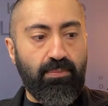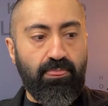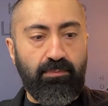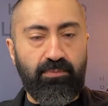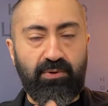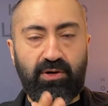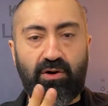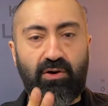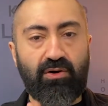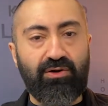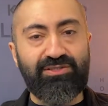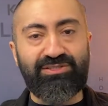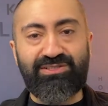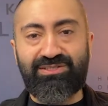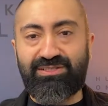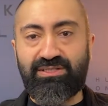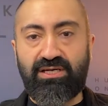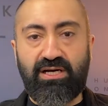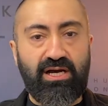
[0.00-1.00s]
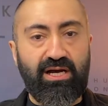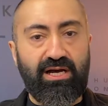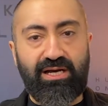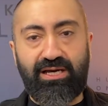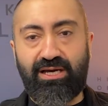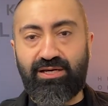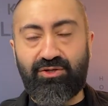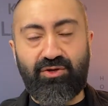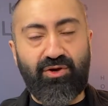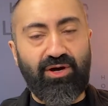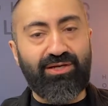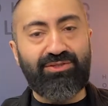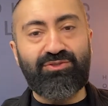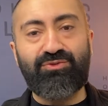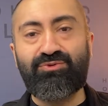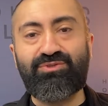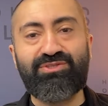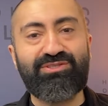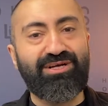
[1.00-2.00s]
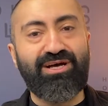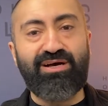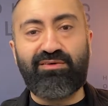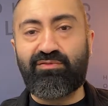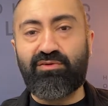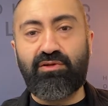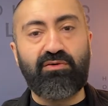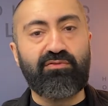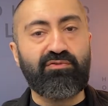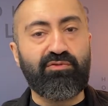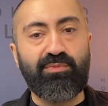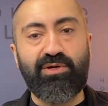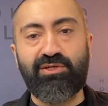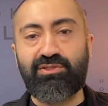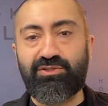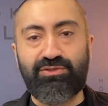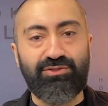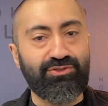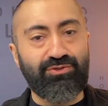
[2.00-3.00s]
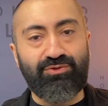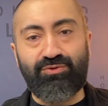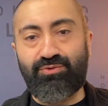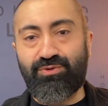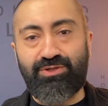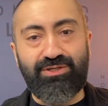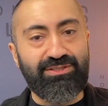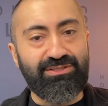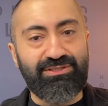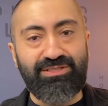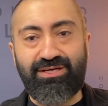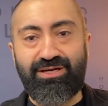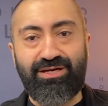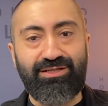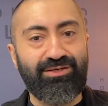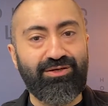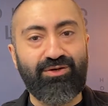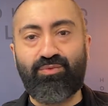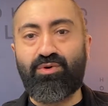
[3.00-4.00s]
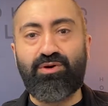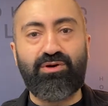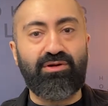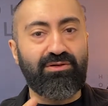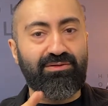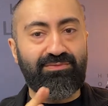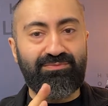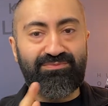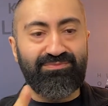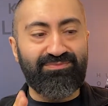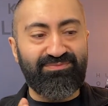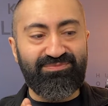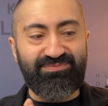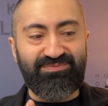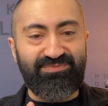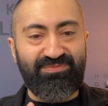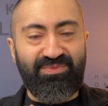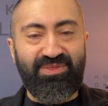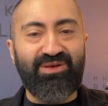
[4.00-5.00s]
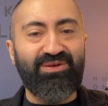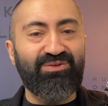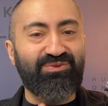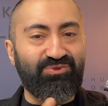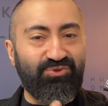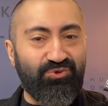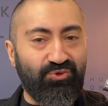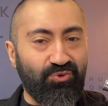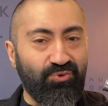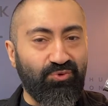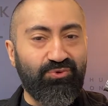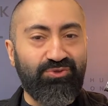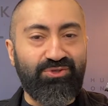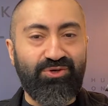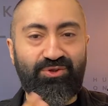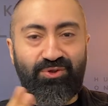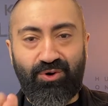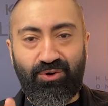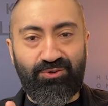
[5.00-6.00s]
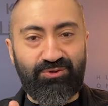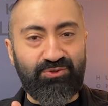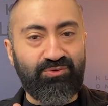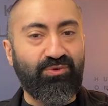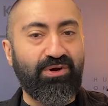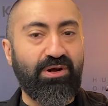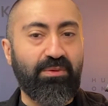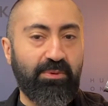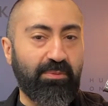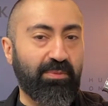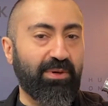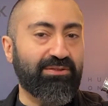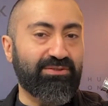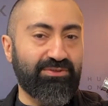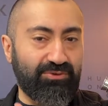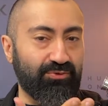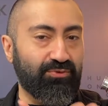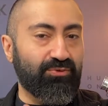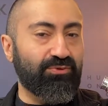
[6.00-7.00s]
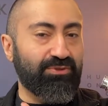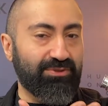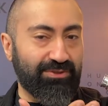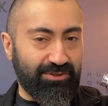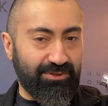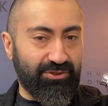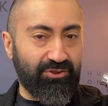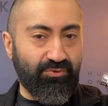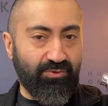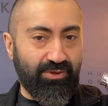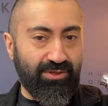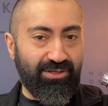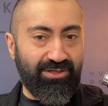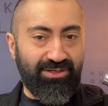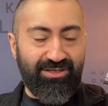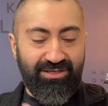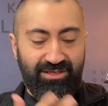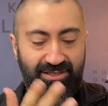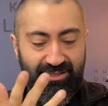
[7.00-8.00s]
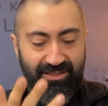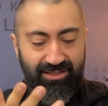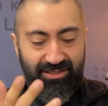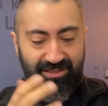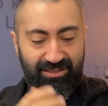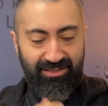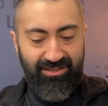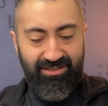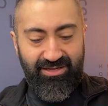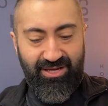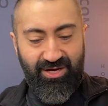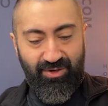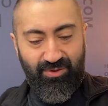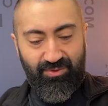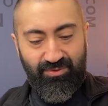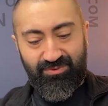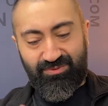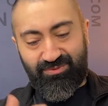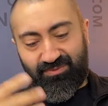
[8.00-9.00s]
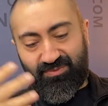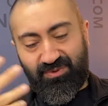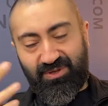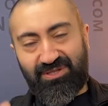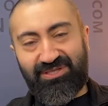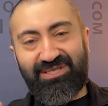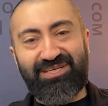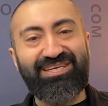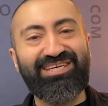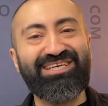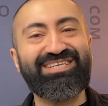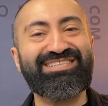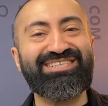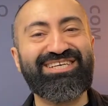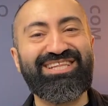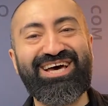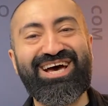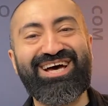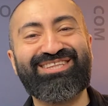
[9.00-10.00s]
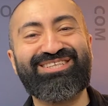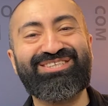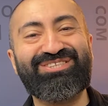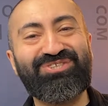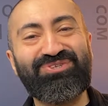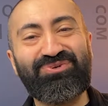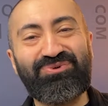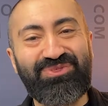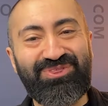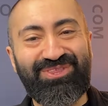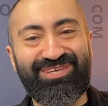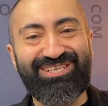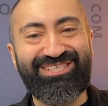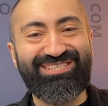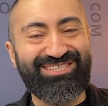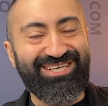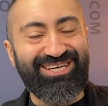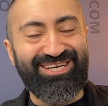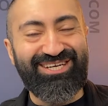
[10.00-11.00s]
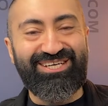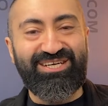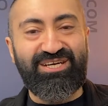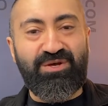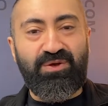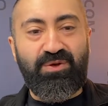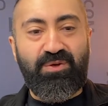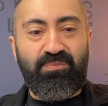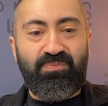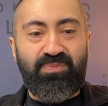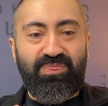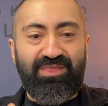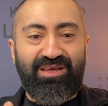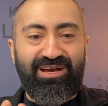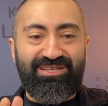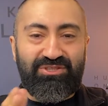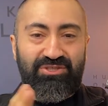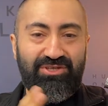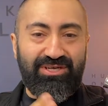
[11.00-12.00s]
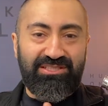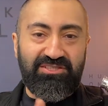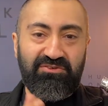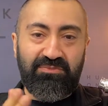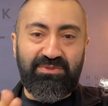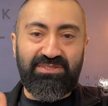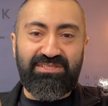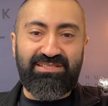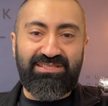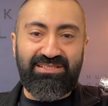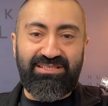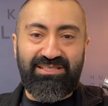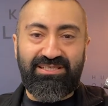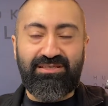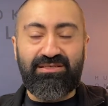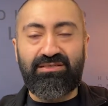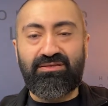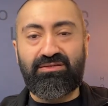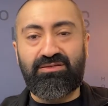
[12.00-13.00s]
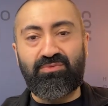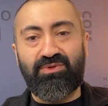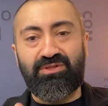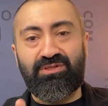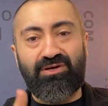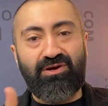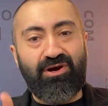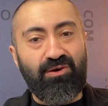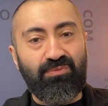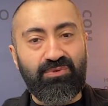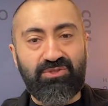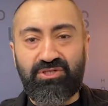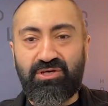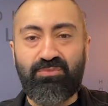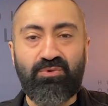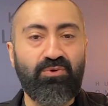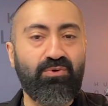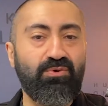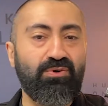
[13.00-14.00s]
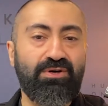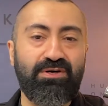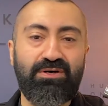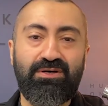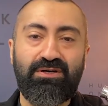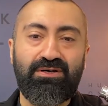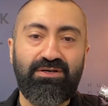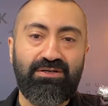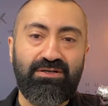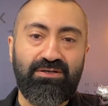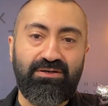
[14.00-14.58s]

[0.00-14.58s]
But honestly, I do still have love for my traditional hookahs, and I didn't want to do to those what I'm about to do to this one. Now, leading into that, the truth is that as you guys have been seeing with the common chamber hookah